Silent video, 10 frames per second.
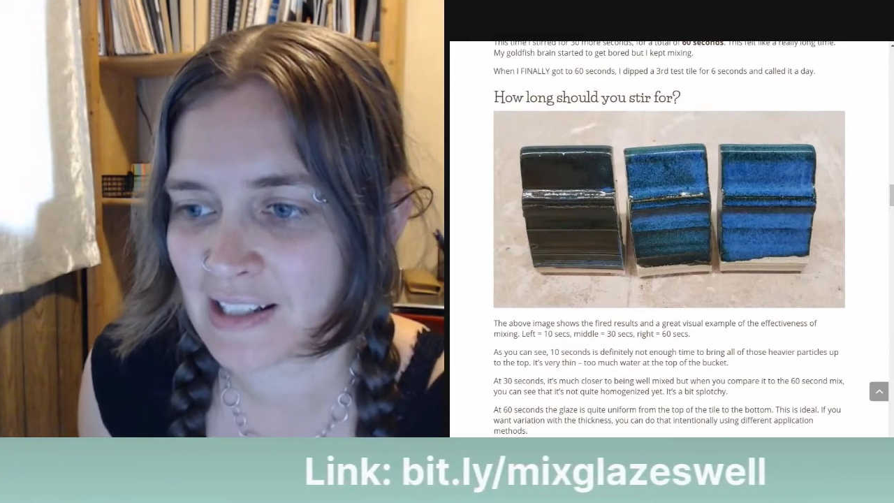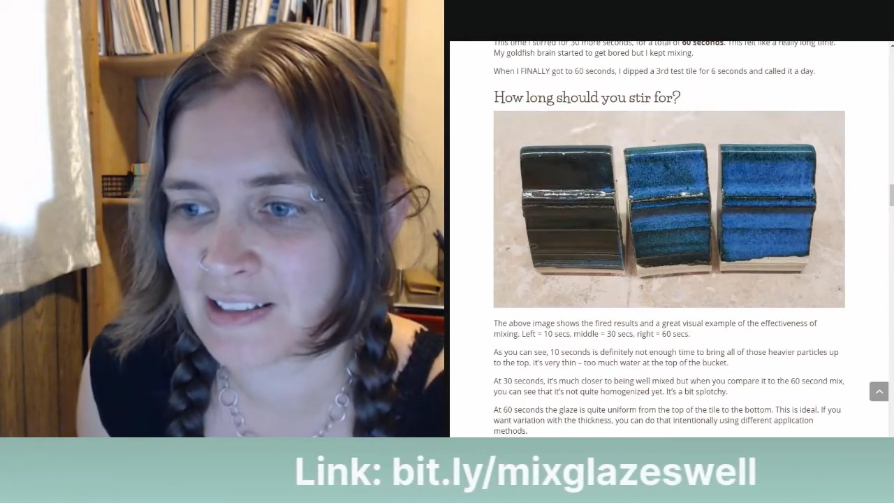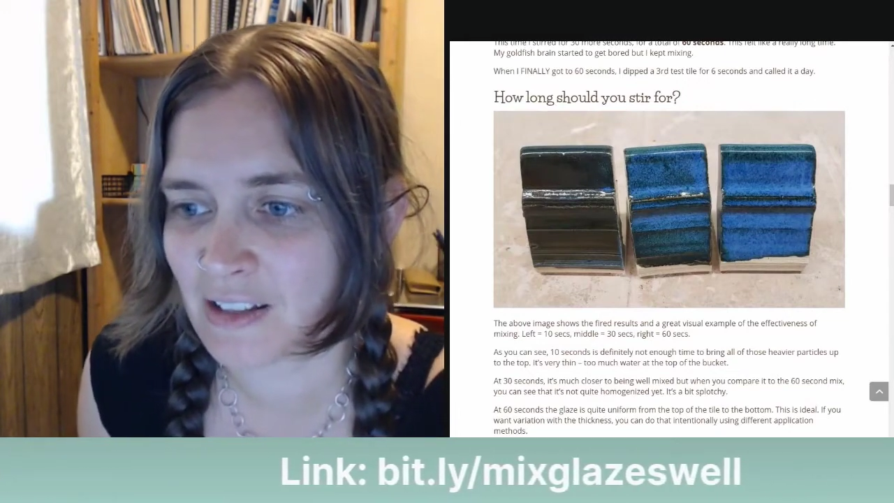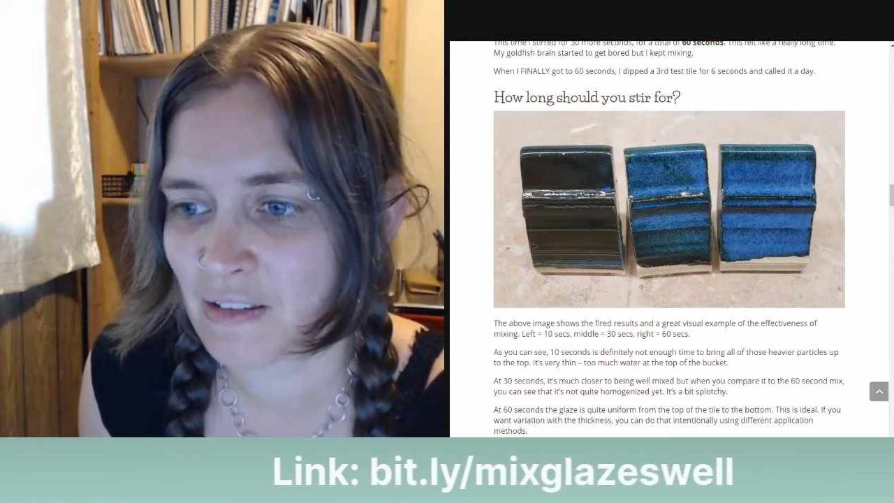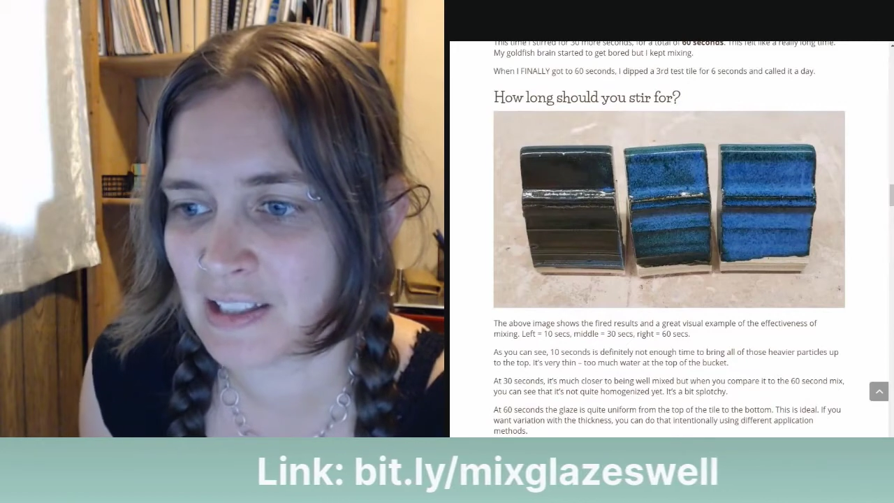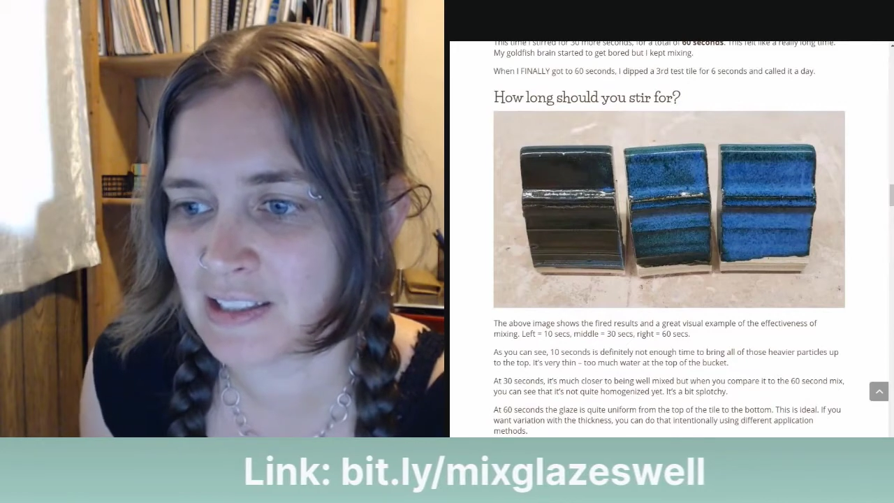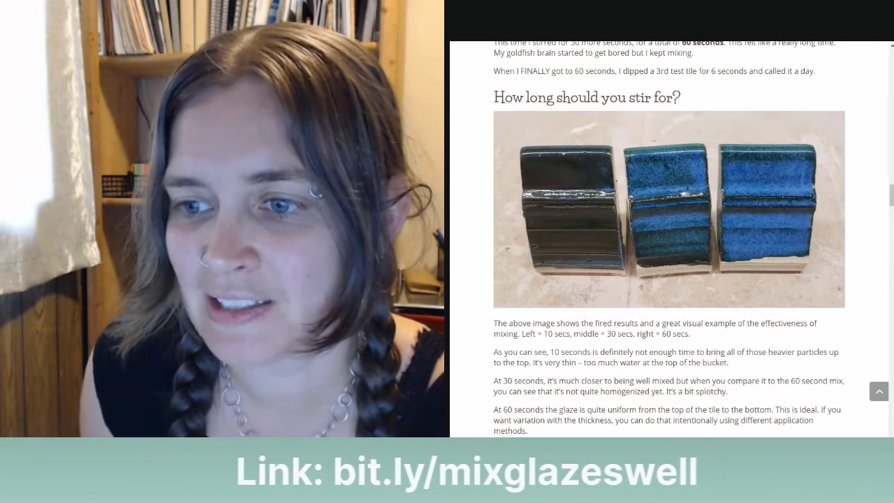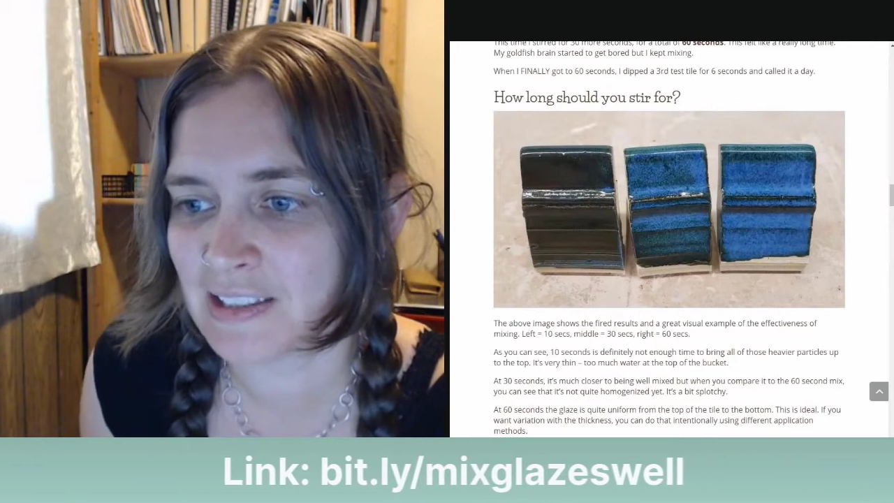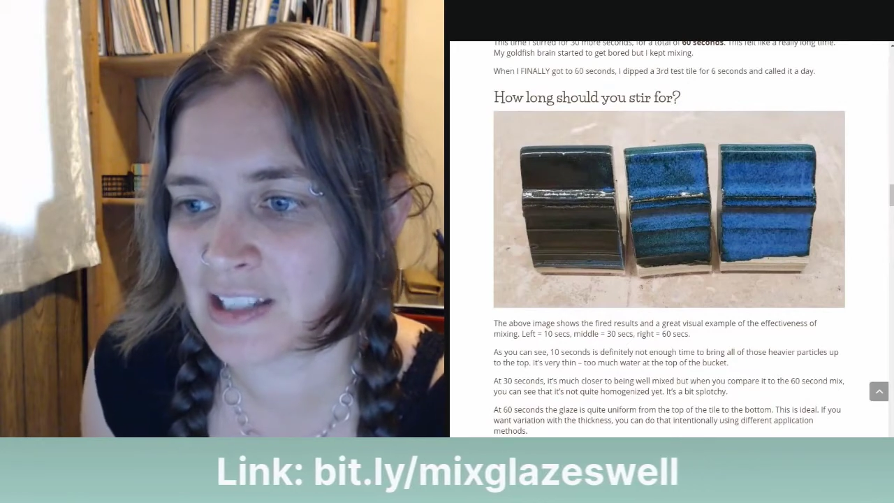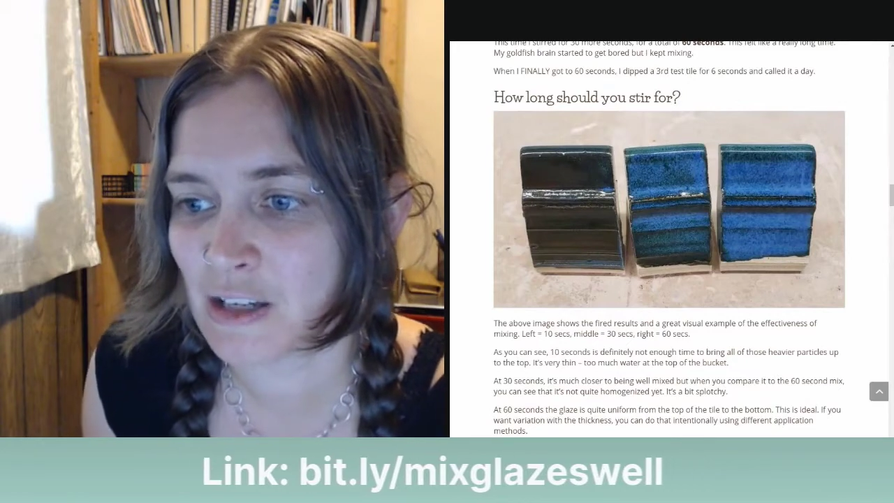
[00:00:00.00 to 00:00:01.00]
And so this
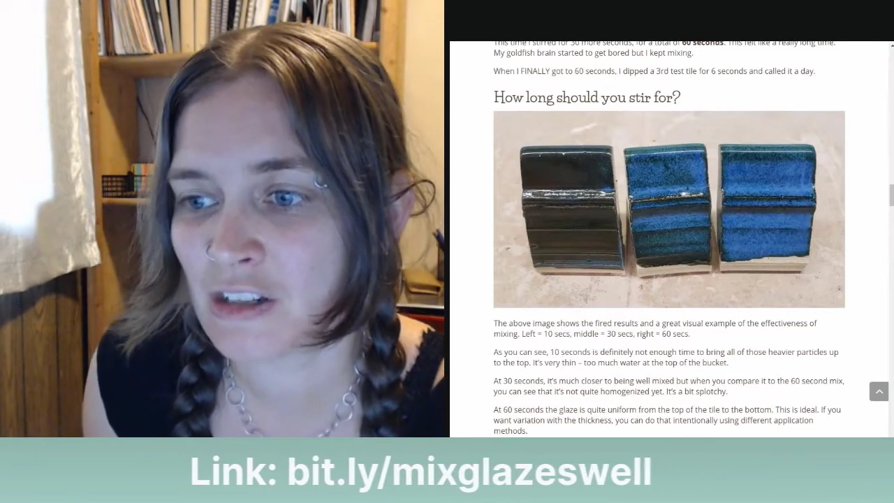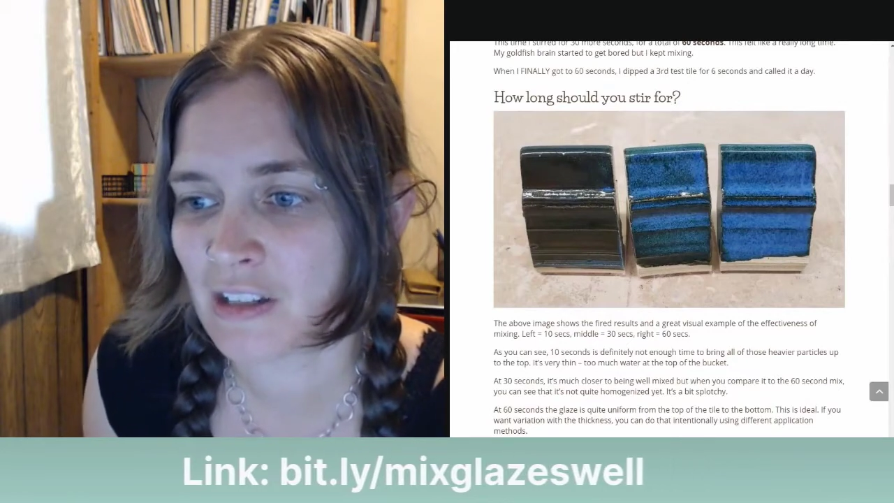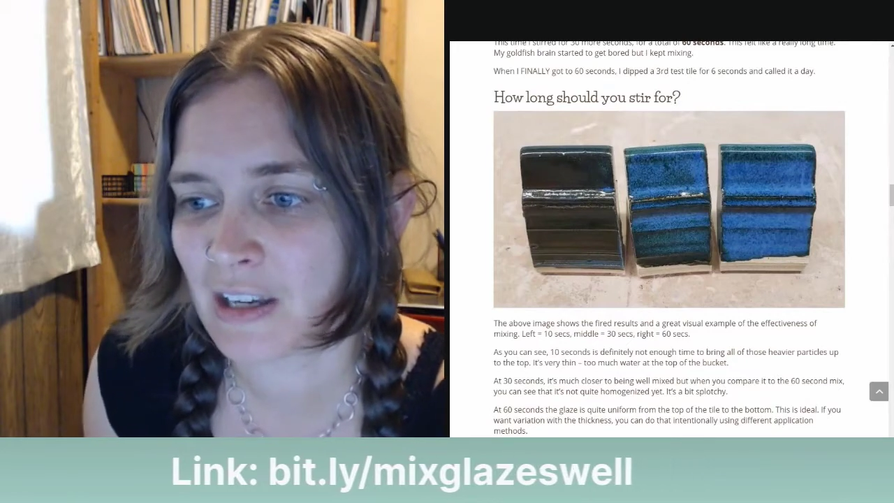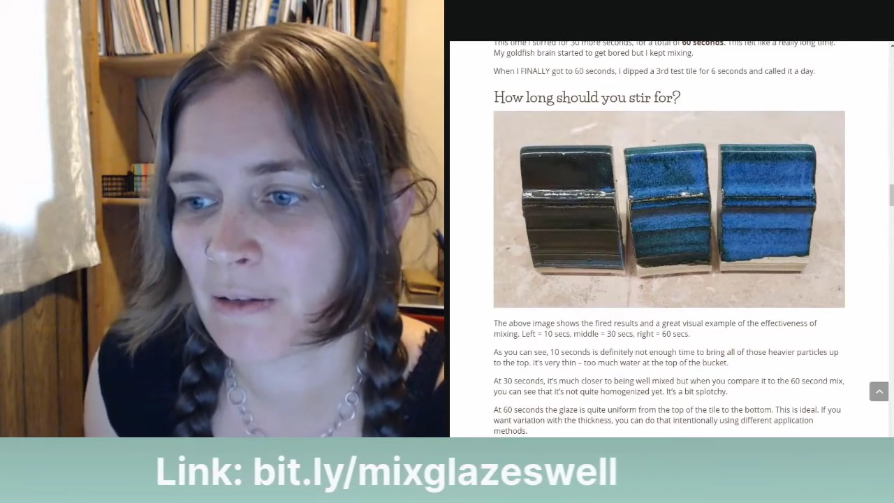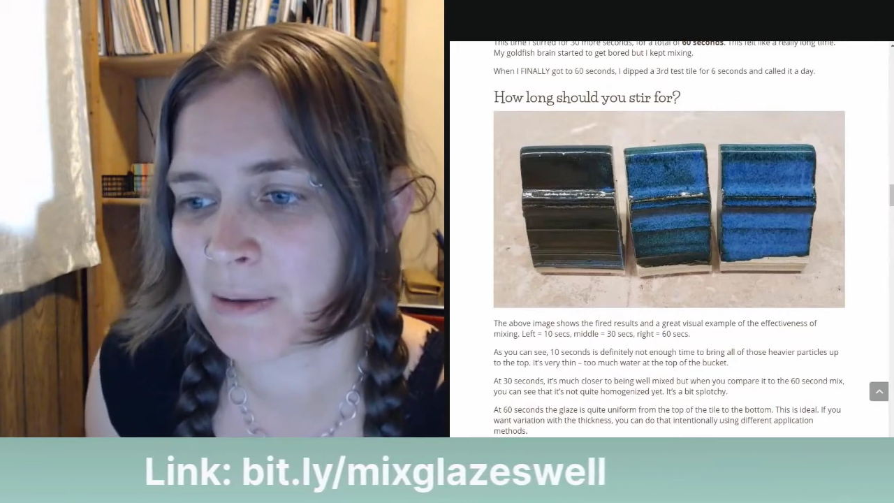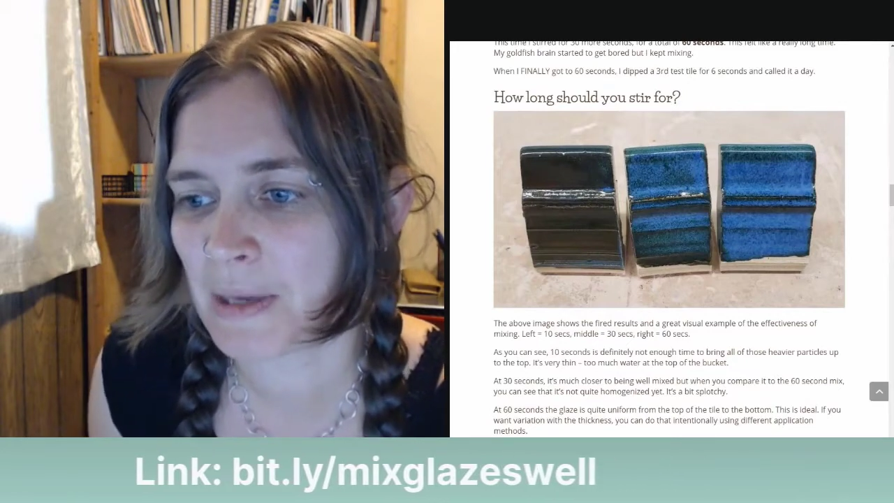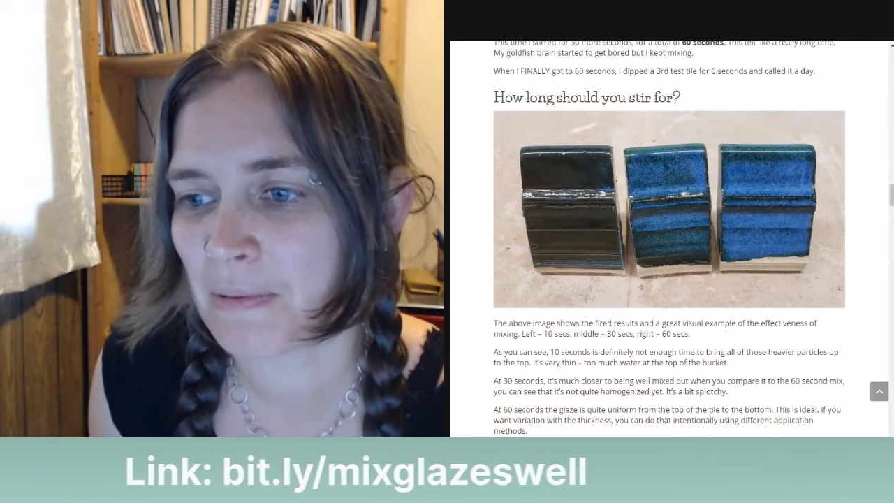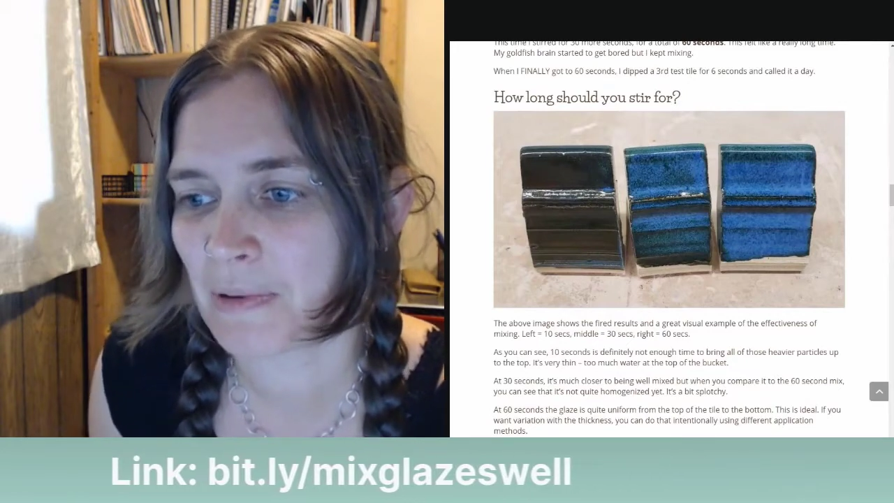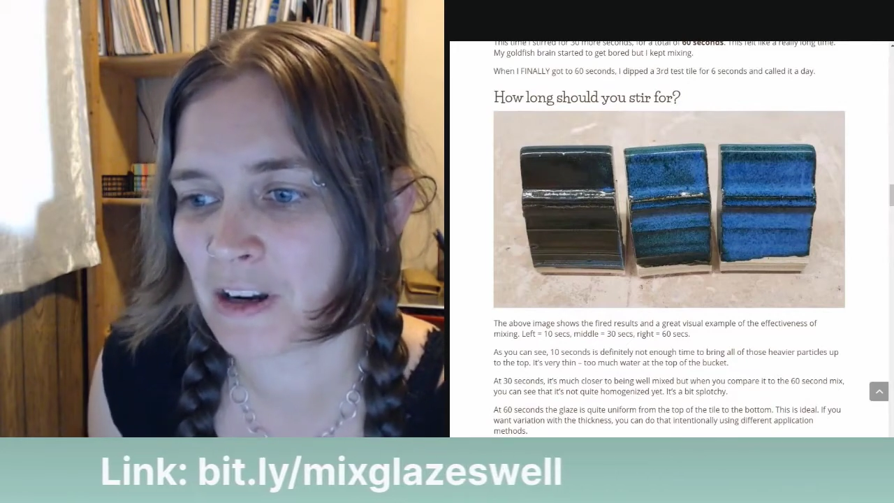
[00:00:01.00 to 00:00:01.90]
is usually what people